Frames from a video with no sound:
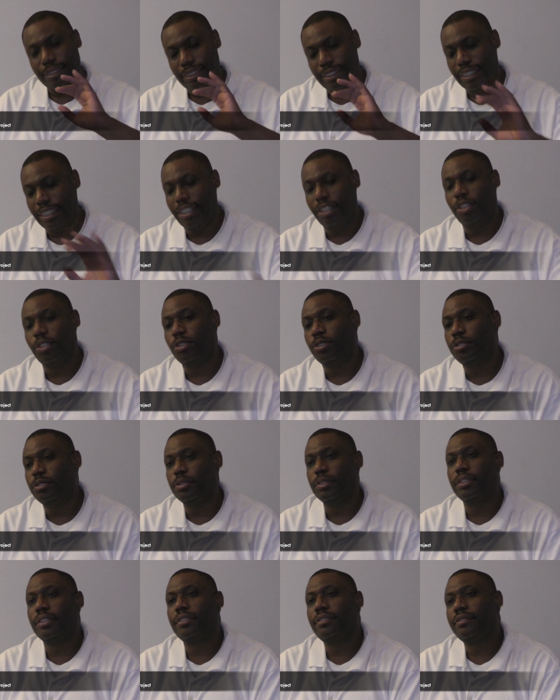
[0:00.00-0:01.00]
get it
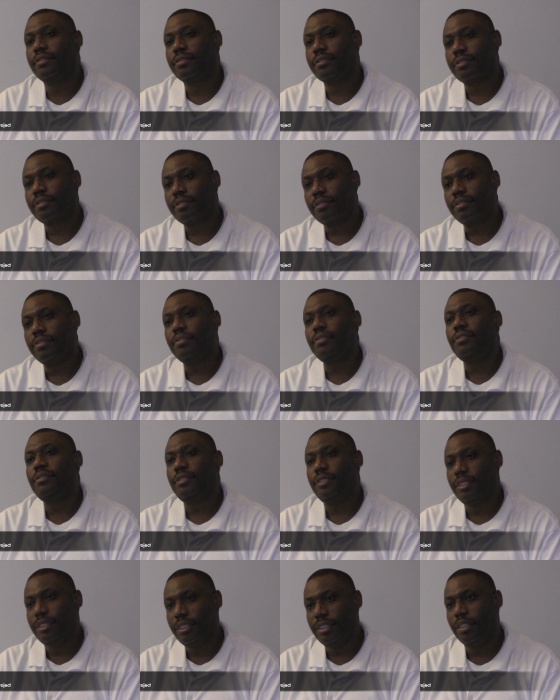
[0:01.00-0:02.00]
over.
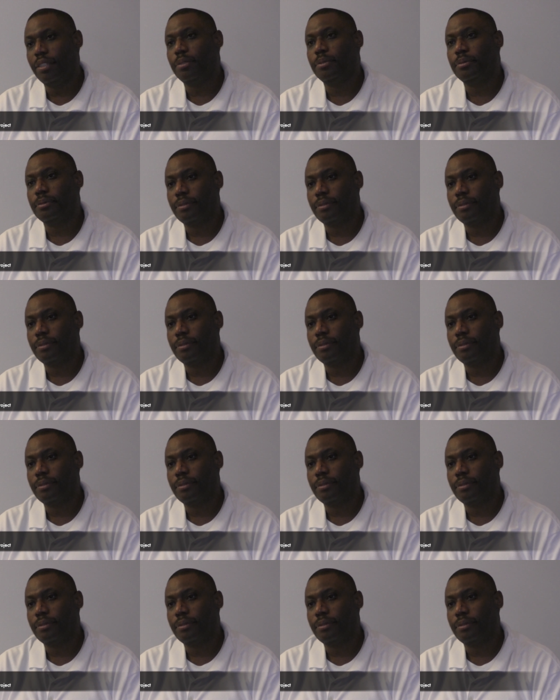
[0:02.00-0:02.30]
Yeah.